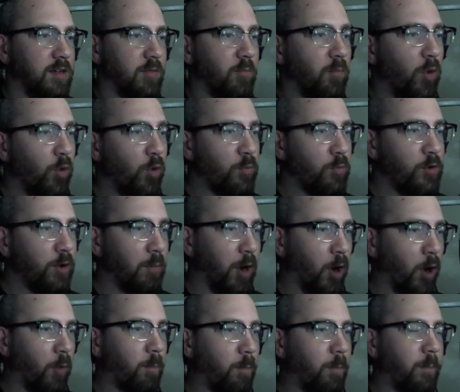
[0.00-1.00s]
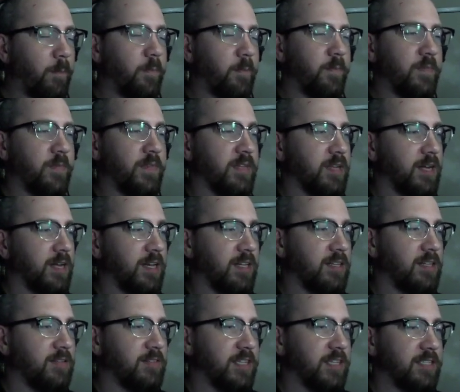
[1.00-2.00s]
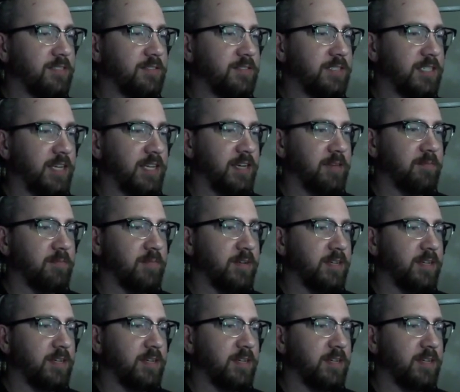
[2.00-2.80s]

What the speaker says: Moop-de-boop. I love that dude's name.